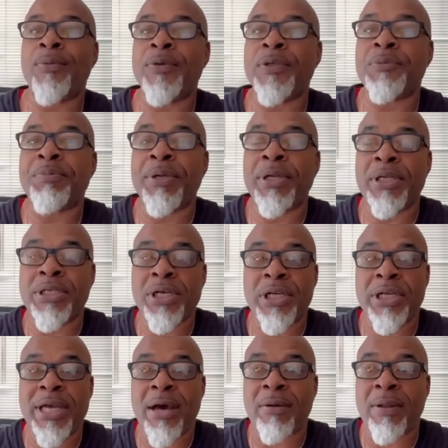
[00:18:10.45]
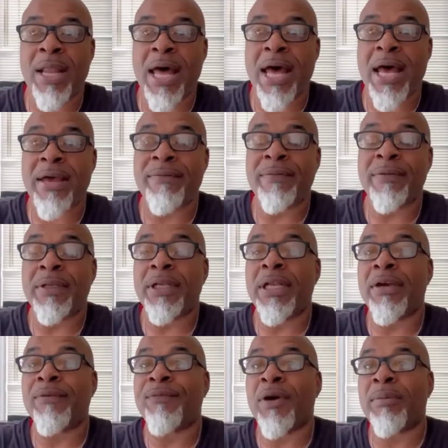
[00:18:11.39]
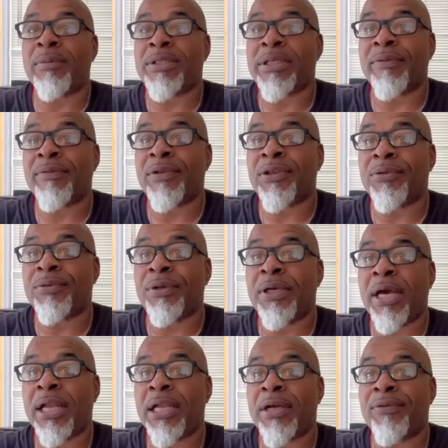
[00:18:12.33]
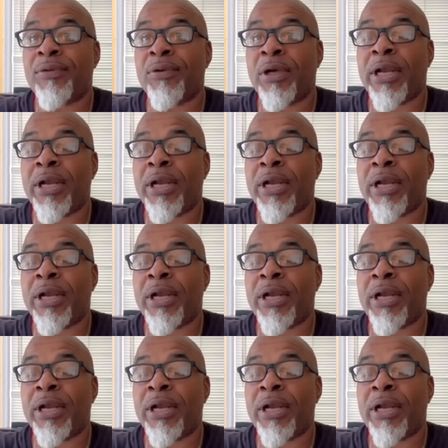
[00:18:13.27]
when we spin this honey out live. Live Farmer seventy three. I this love you.